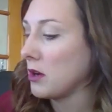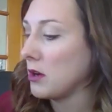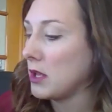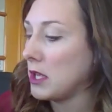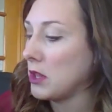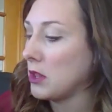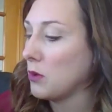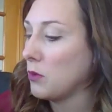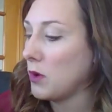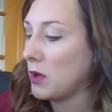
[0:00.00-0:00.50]

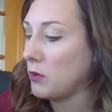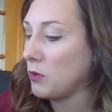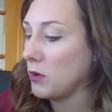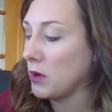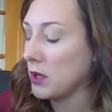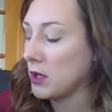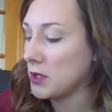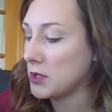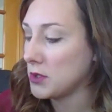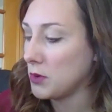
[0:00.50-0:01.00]
Either one
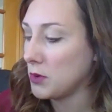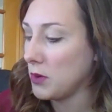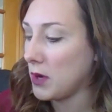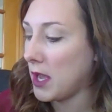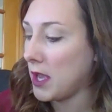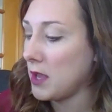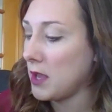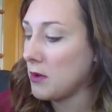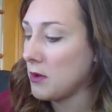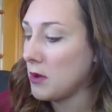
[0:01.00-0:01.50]
works
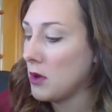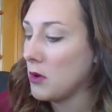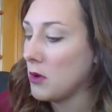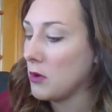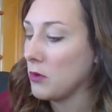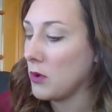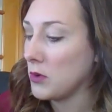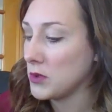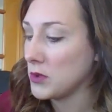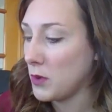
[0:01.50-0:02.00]
great.
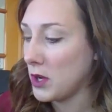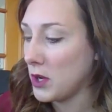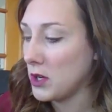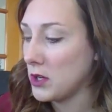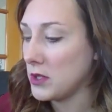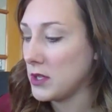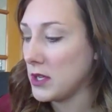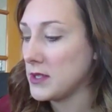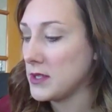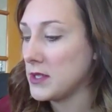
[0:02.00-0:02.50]
Rose water
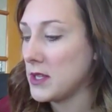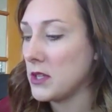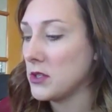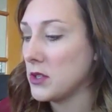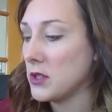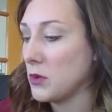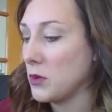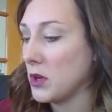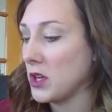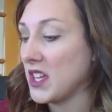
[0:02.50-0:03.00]
does tend
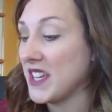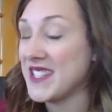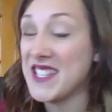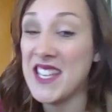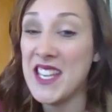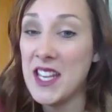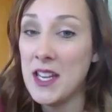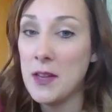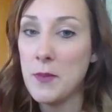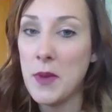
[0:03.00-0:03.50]
to work a
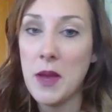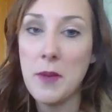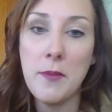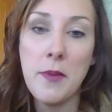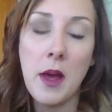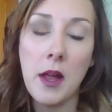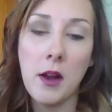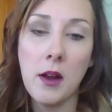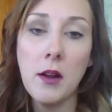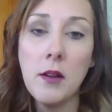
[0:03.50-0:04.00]
teeny bit
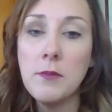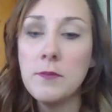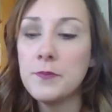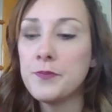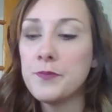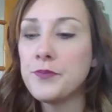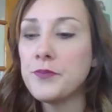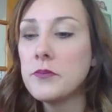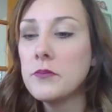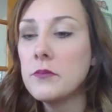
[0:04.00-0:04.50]
better
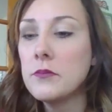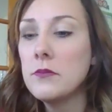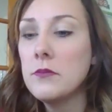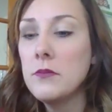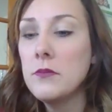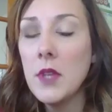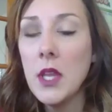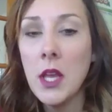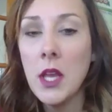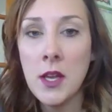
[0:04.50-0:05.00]

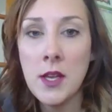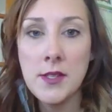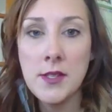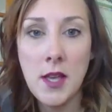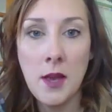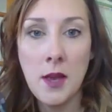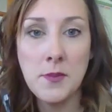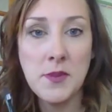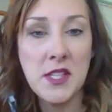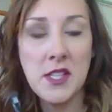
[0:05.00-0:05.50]
because it
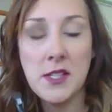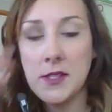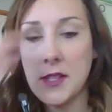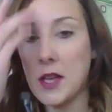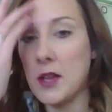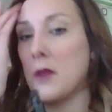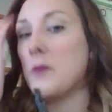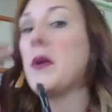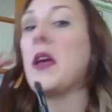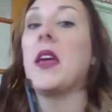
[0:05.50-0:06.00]
helps to set
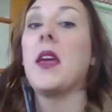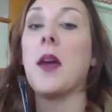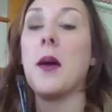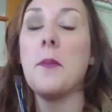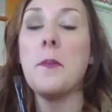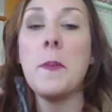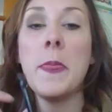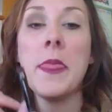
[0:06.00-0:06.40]
your makeup.